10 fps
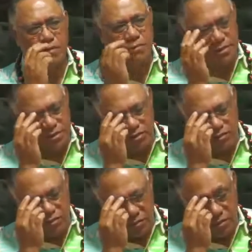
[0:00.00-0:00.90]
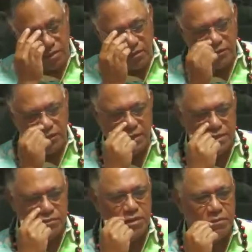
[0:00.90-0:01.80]
you know, find a
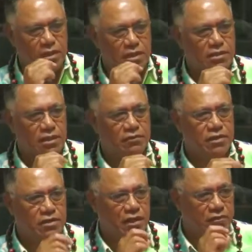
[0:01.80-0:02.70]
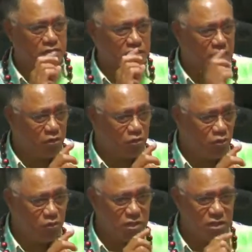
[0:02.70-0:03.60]
secret place. If the sitting
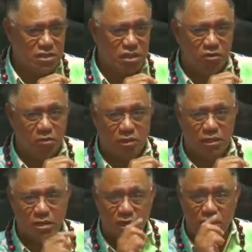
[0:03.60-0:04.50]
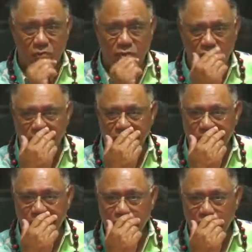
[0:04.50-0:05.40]
room is a secret place in the morning,
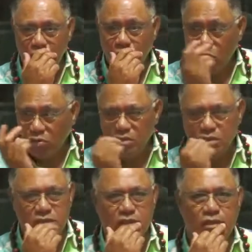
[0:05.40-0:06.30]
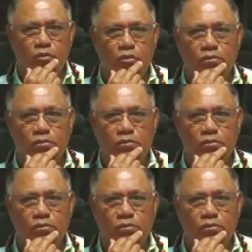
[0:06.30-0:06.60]
go to the sitting room.